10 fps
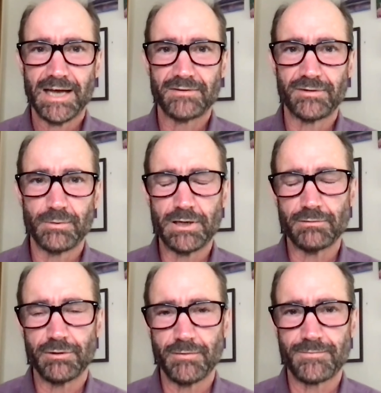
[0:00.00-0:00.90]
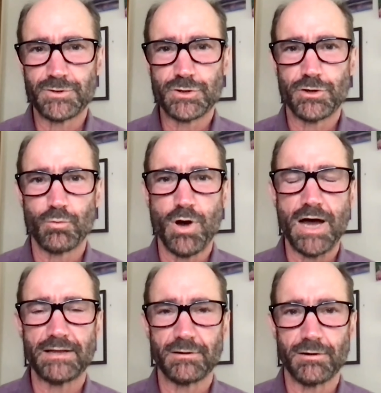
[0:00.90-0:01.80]
And so we don't know for sure
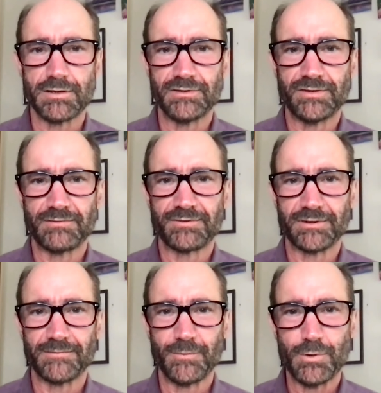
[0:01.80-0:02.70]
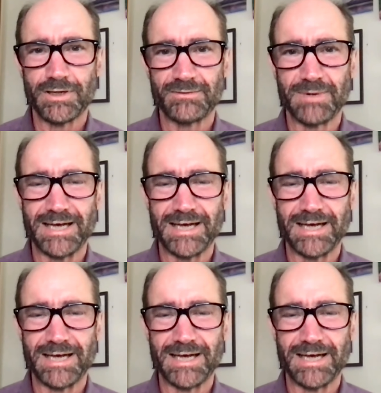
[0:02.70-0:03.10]
why there are all these shifts in their 40s.